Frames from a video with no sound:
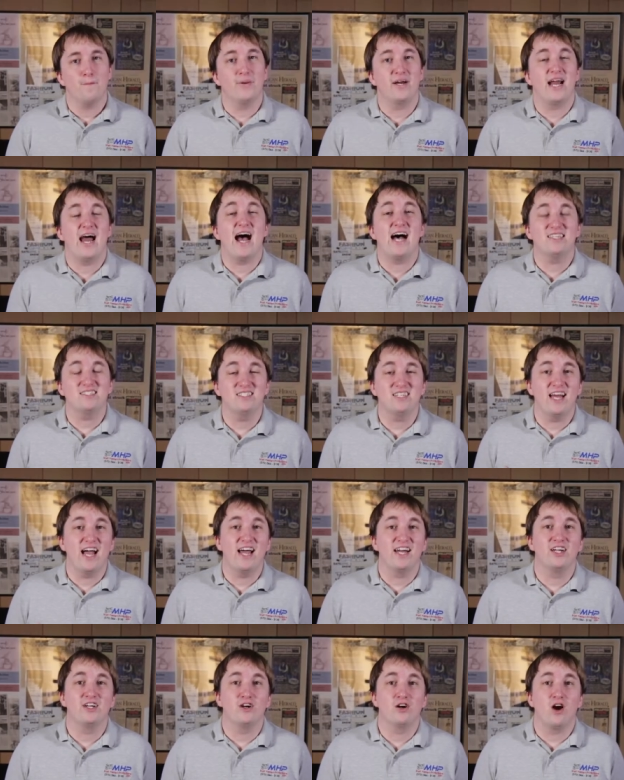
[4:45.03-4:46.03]
But as an
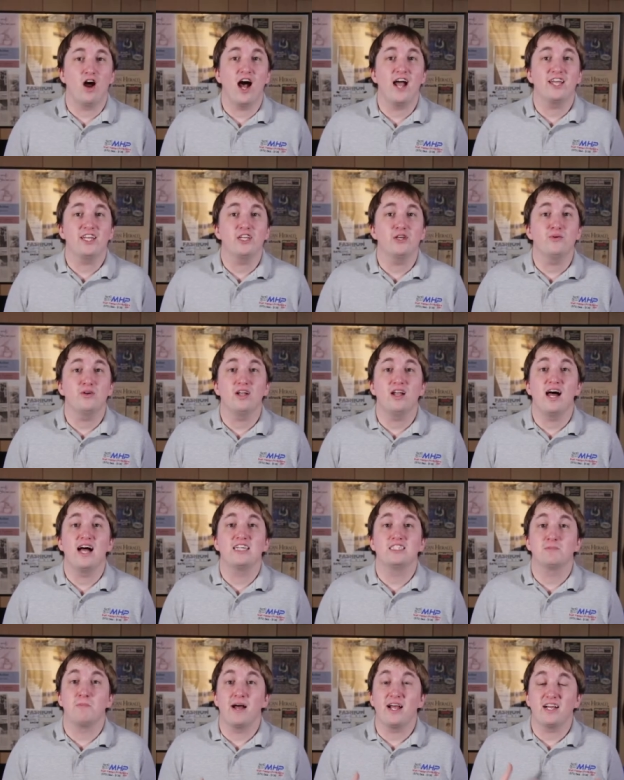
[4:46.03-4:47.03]
editor, I
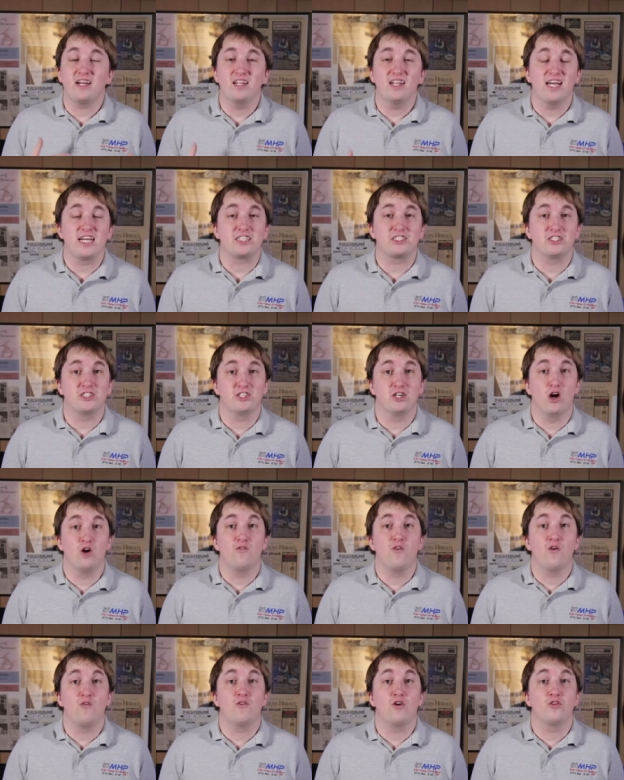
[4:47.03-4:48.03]
utilize my collection
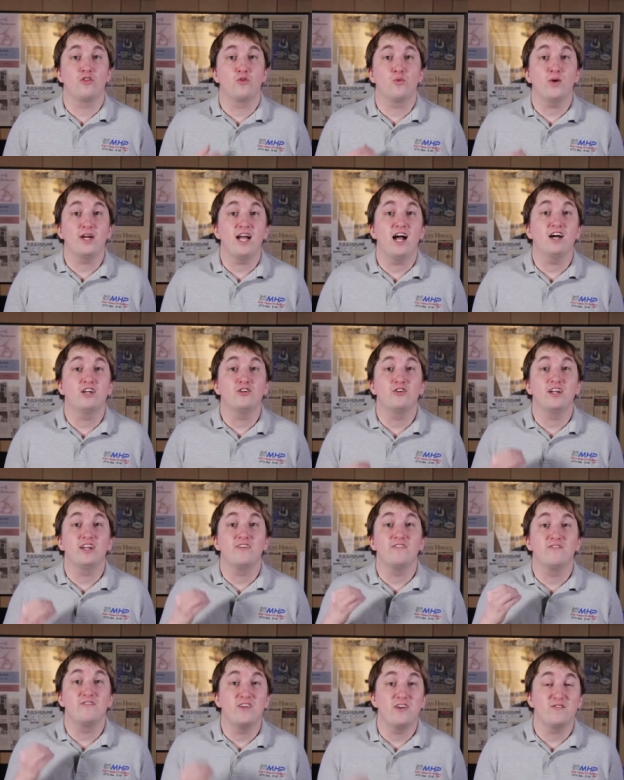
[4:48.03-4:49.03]
of over three hundred
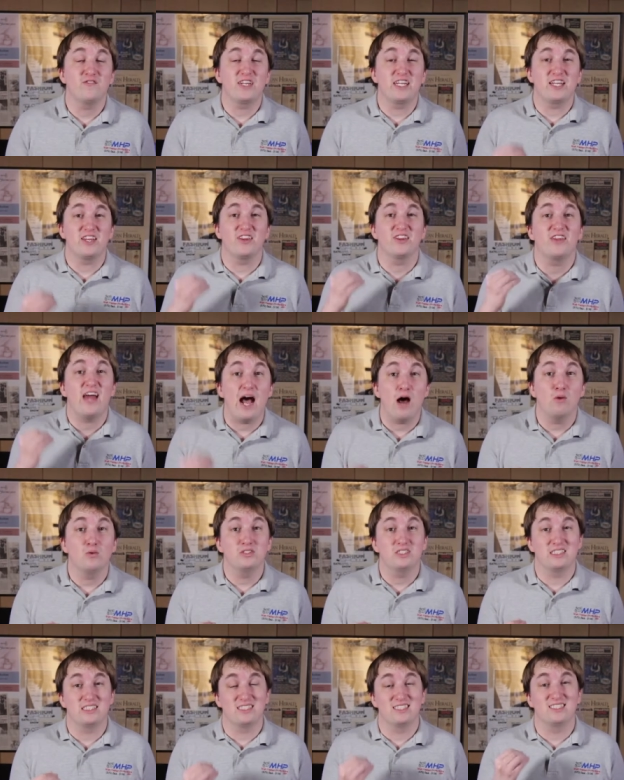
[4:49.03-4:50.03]
fifty
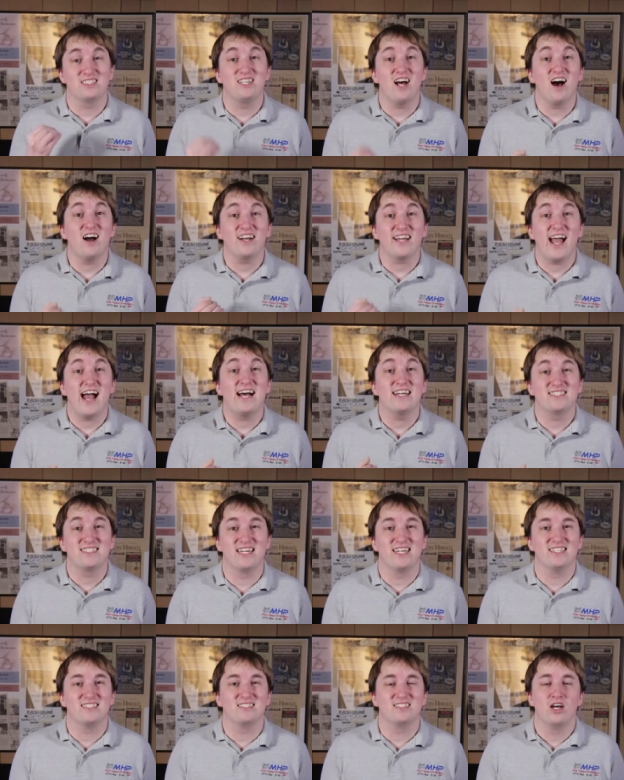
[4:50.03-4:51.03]
thousand stock
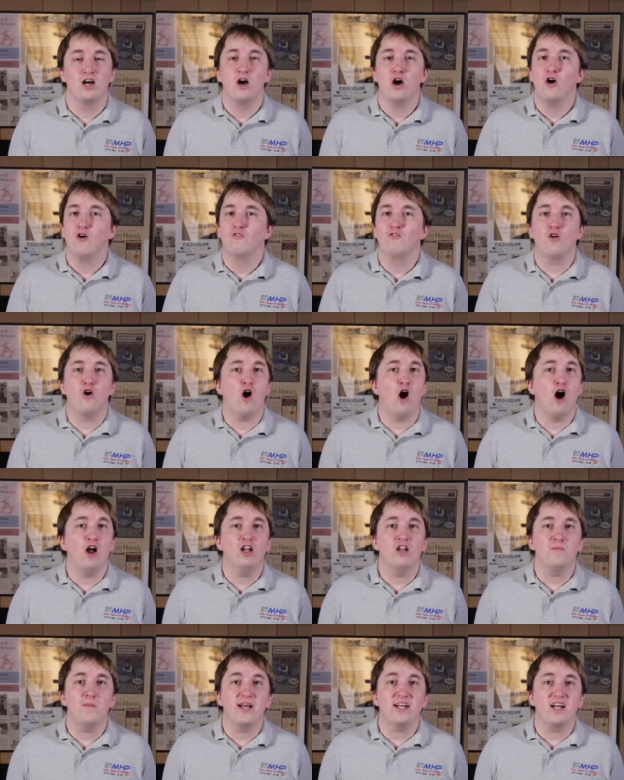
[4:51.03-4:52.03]
assets for
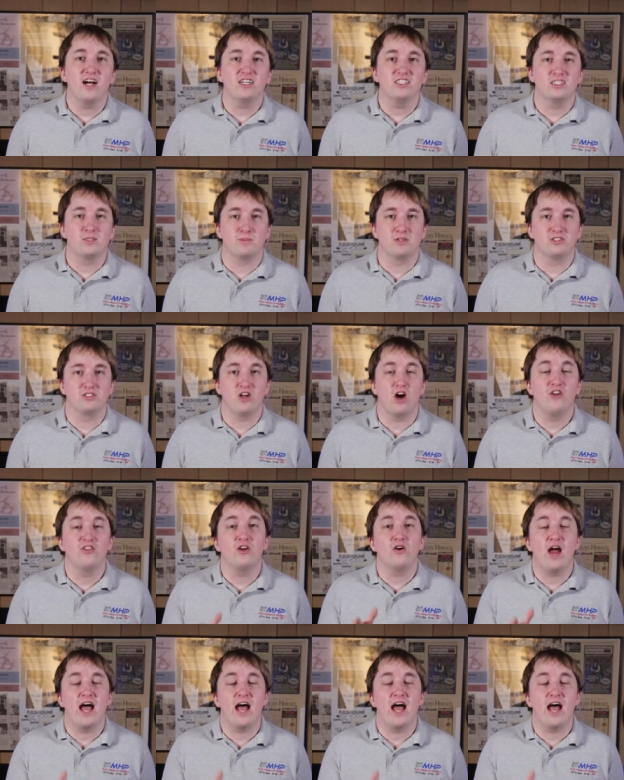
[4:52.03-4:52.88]
all of my customers on their